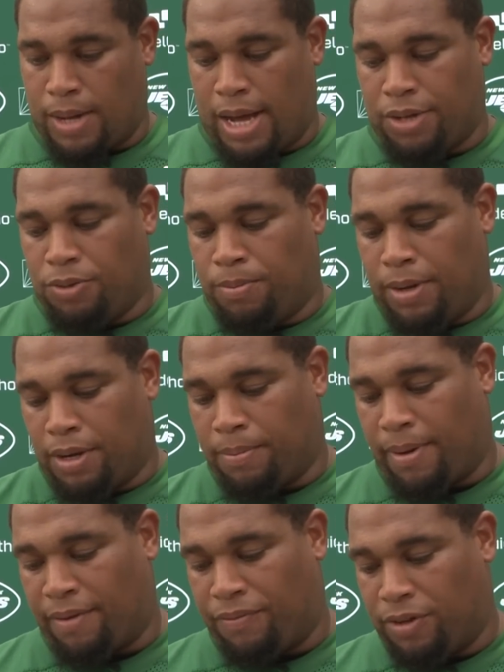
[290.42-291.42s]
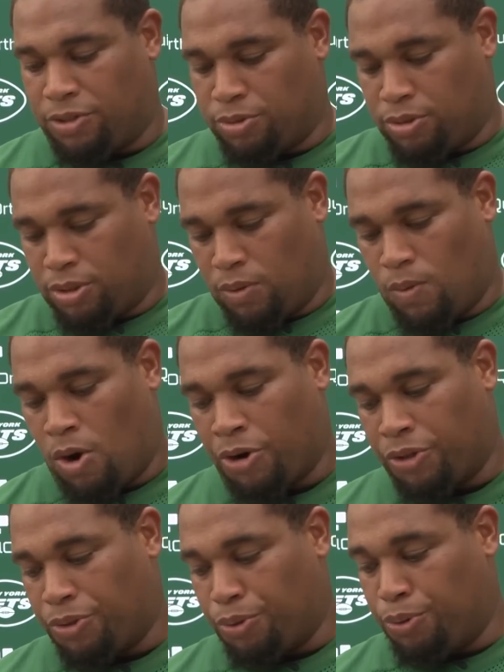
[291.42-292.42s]
I do better by visual, so
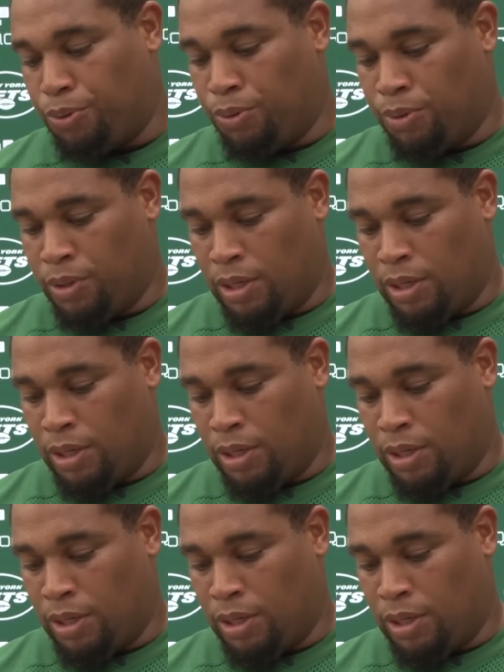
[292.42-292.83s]
walking through